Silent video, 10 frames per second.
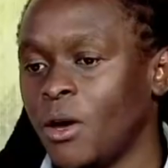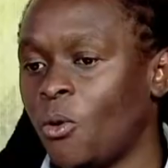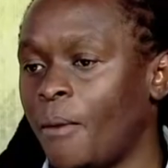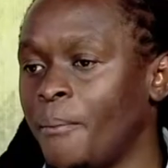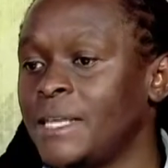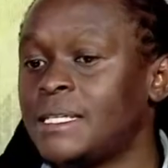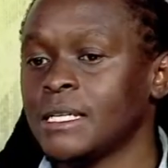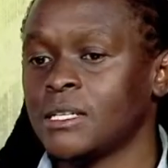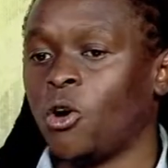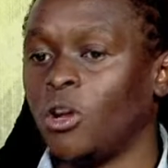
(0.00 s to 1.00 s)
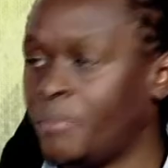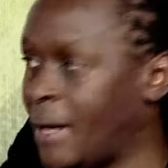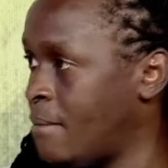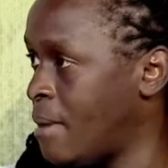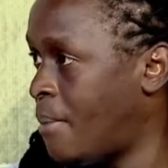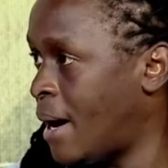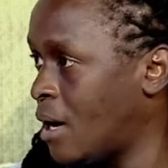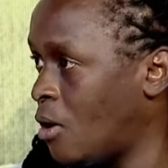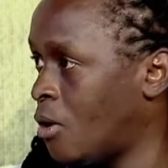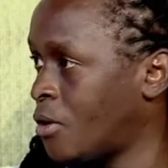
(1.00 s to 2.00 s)
there were meetings called behind my
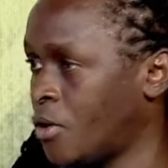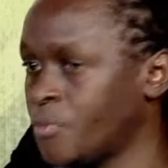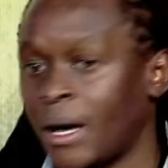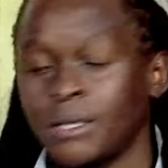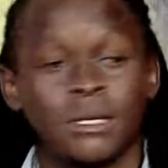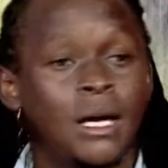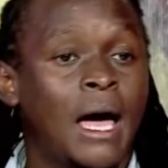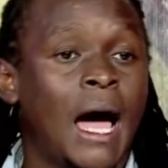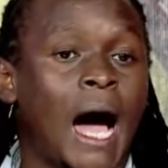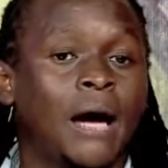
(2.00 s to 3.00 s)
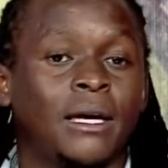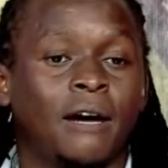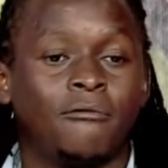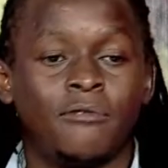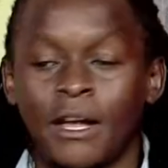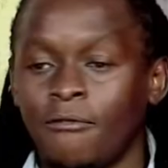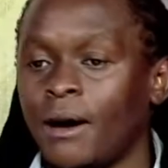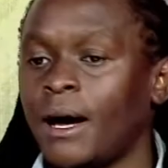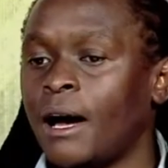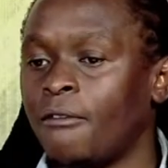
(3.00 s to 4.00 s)
back or mm-hmm. not, but yeah. I have
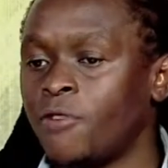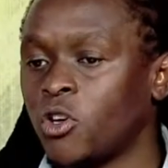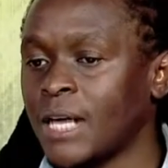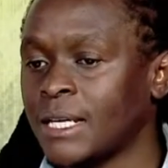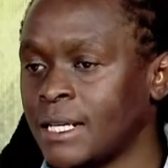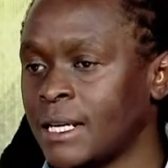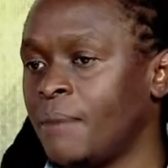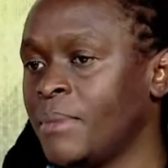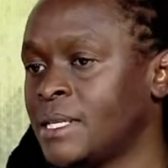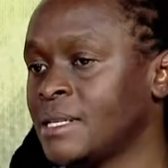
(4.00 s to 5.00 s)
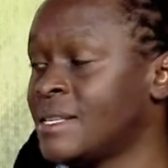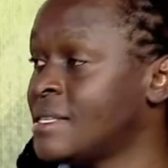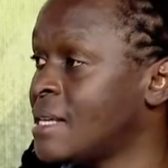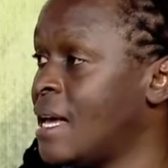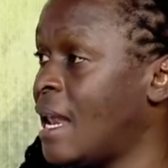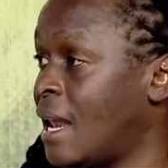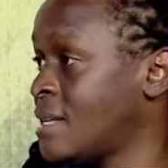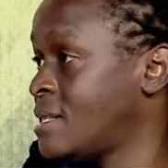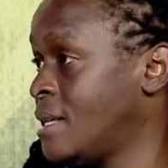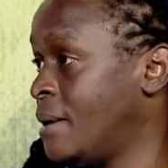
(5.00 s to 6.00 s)
never, I've not attended a meeting since
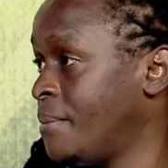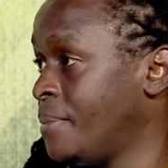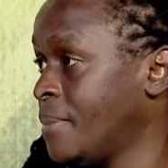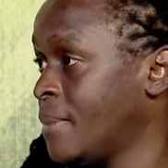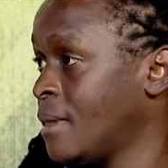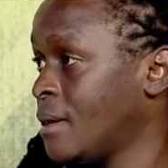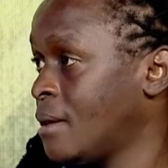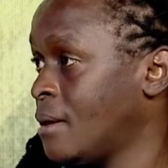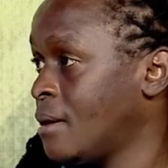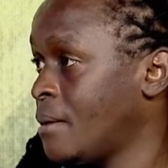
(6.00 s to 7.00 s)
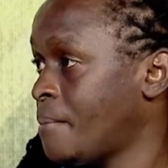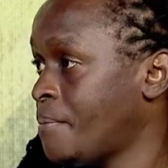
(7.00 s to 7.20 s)
last year. What is the